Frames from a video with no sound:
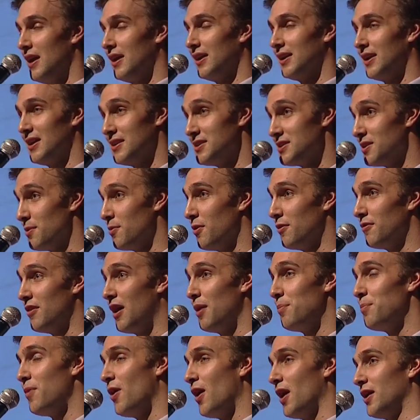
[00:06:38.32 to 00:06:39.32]
get some of our
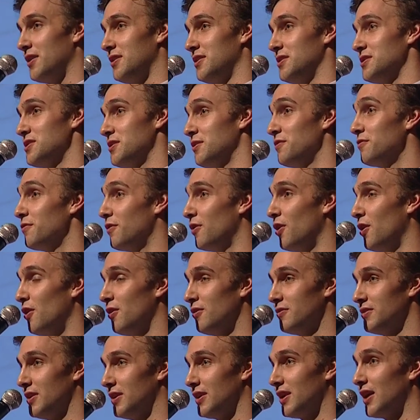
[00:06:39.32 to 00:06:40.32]
partners
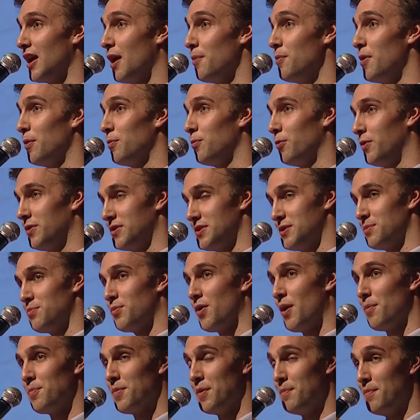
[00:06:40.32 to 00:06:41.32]
involved and come up with some
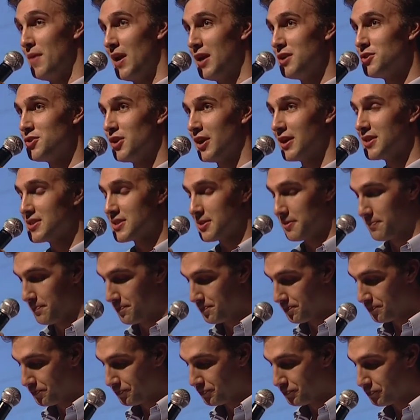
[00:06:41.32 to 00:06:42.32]
proper metrics.
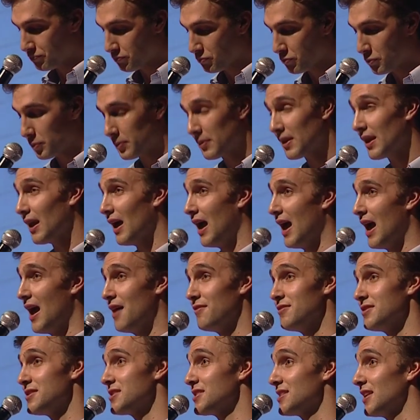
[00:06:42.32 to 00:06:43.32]

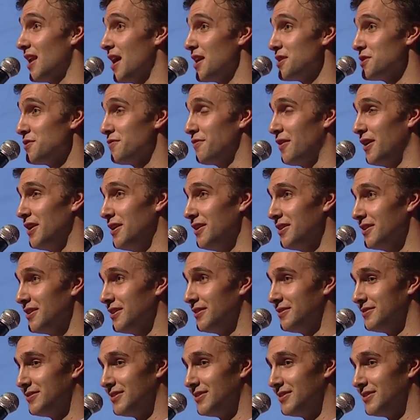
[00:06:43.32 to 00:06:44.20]
Have a slush fund.